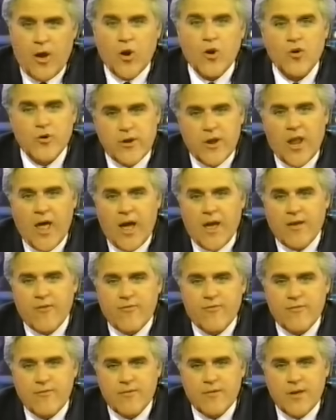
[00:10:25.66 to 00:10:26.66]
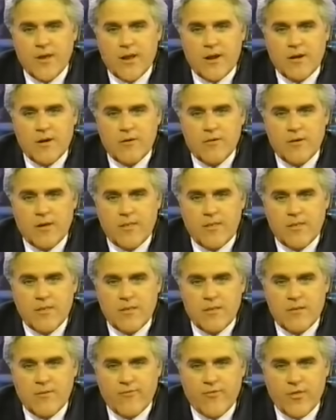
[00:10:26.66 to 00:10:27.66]
a good life, you know?
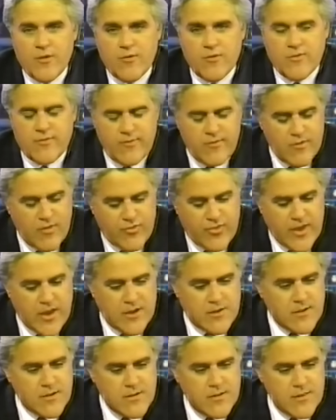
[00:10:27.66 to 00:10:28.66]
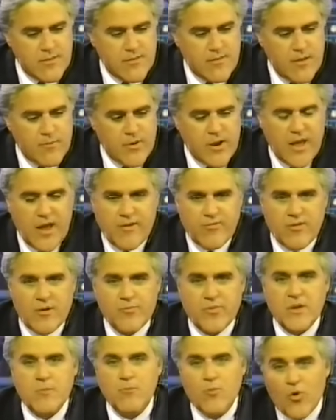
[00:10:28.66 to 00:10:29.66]
And for those of you who think somebody has
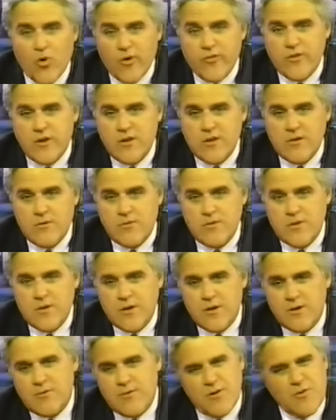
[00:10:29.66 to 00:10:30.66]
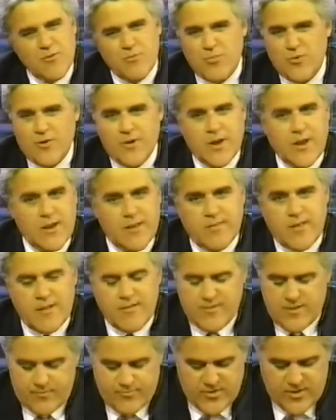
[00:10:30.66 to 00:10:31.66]
something more than you, you go, oh boy, and
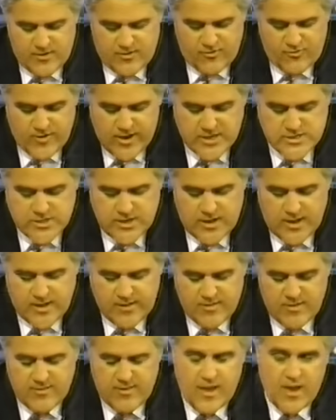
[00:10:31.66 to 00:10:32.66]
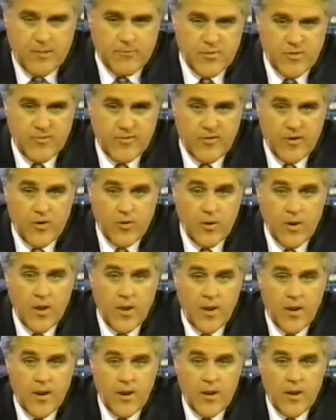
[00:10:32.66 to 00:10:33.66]
then something tragic like this happens. So,
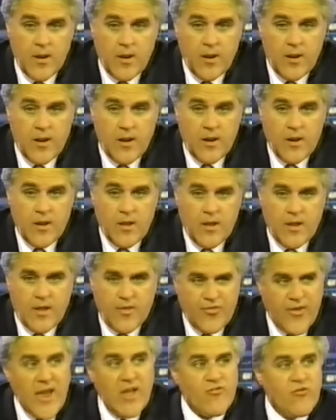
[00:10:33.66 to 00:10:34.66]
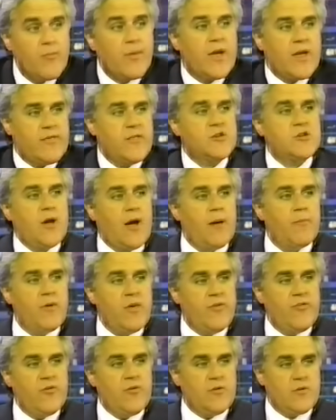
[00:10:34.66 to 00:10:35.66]
uh, thanks for making the job
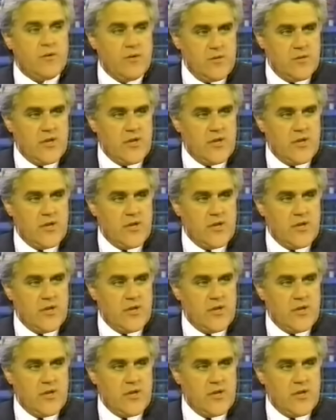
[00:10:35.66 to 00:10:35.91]
easier